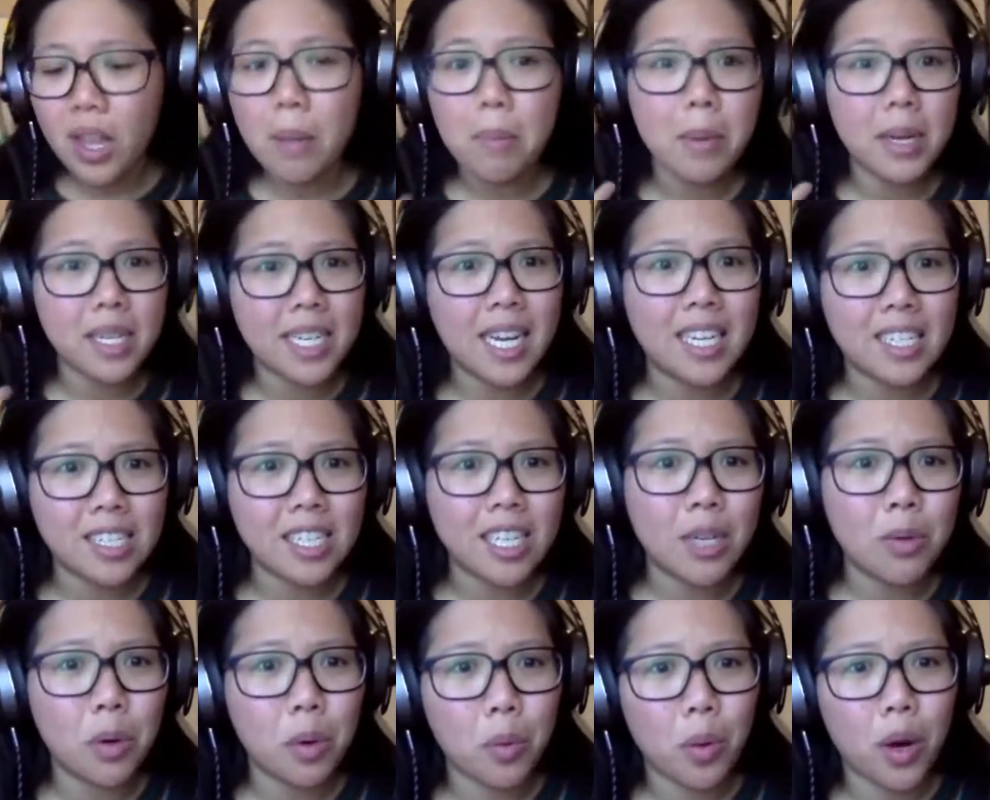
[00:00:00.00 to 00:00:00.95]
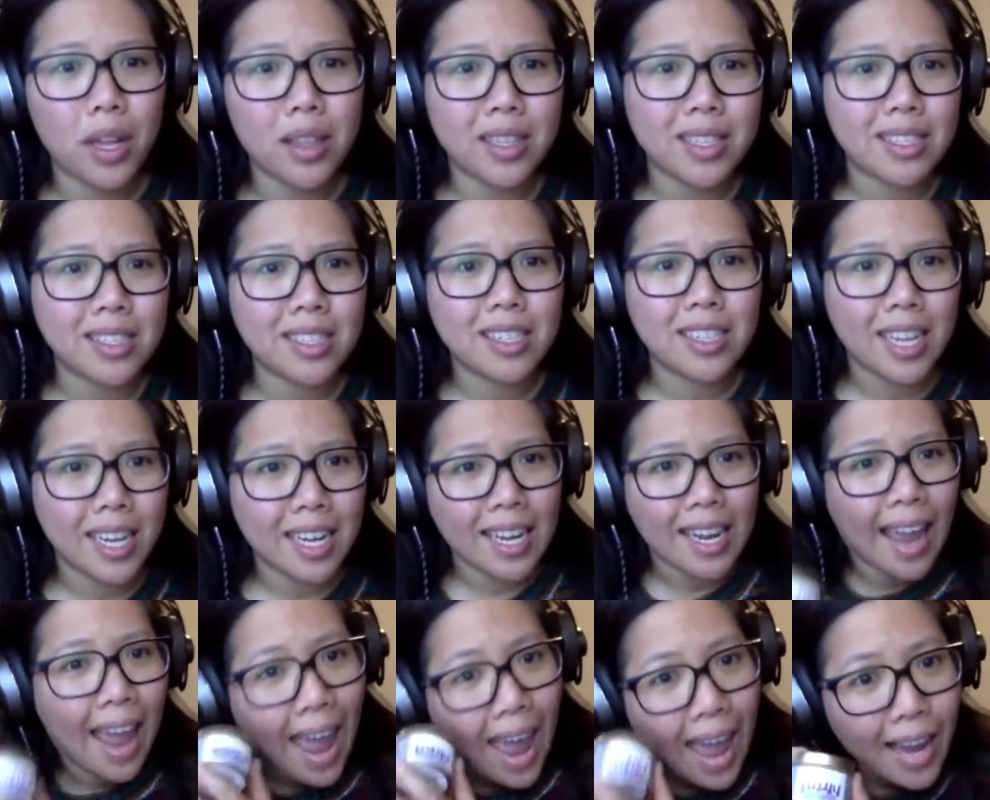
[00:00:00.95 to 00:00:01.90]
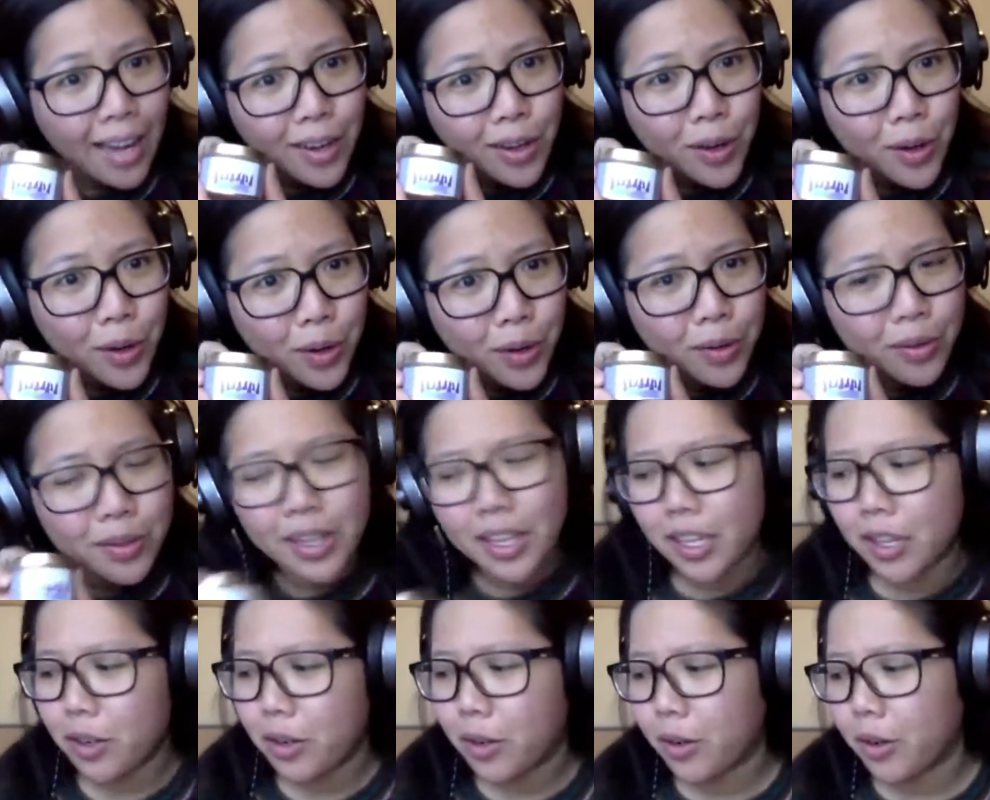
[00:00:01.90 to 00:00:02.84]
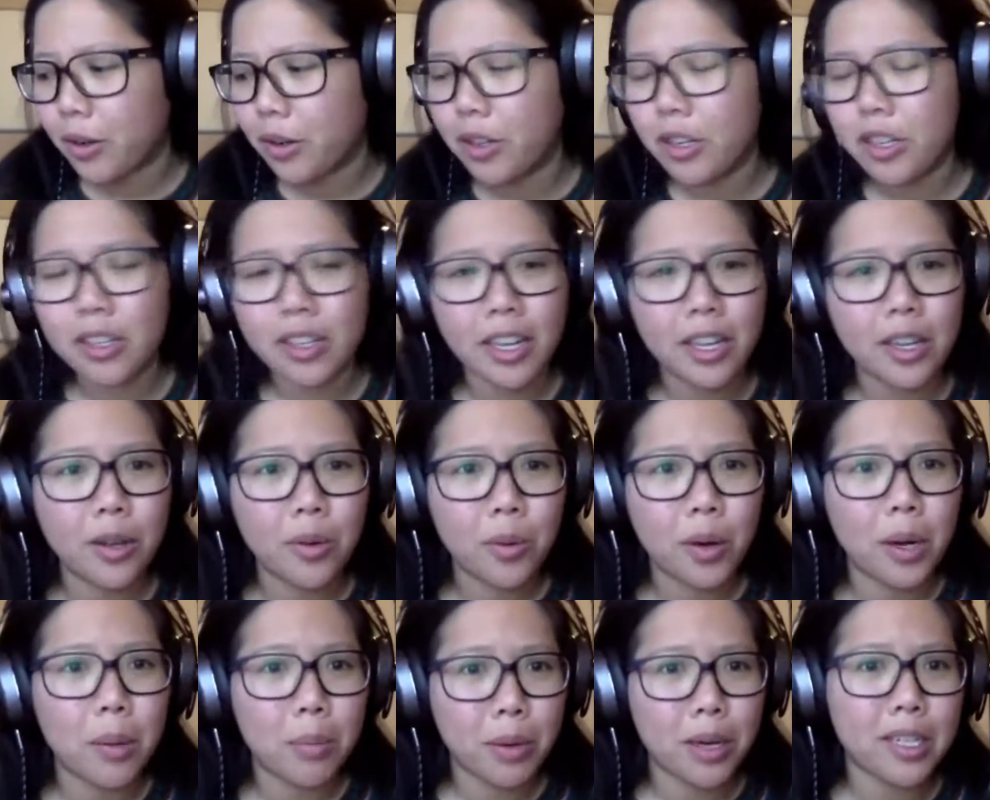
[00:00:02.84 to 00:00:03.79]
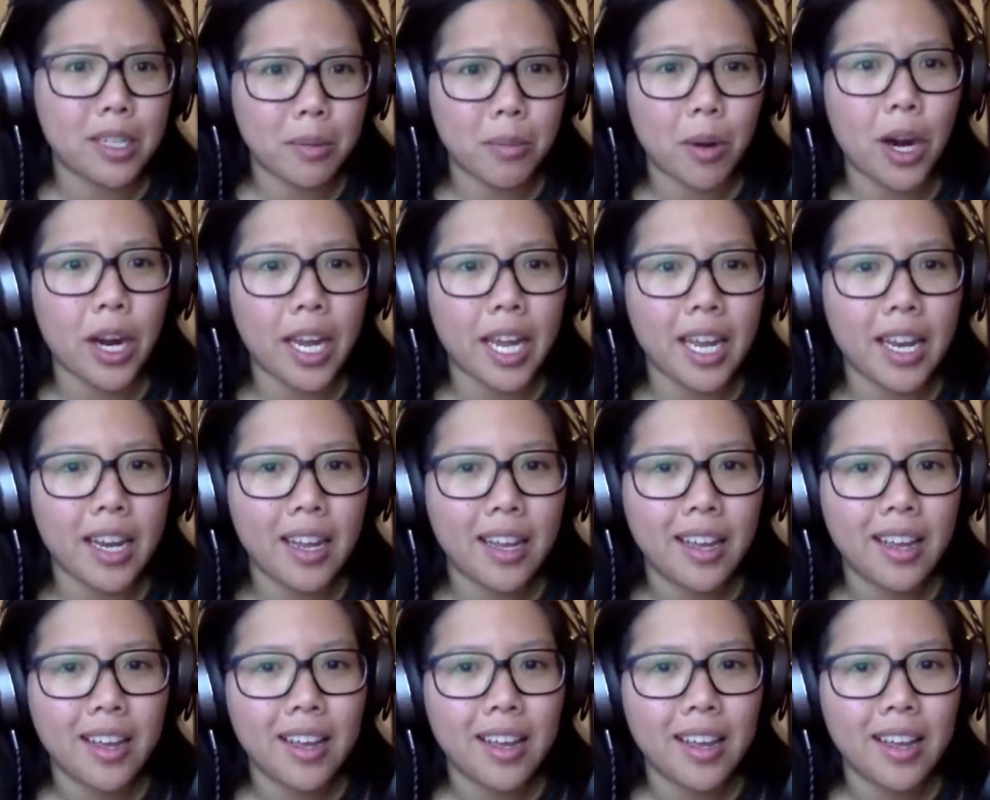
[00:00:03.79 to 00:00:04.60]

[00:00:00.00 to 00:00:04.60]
potentially would want this like candle that you want to bring to market,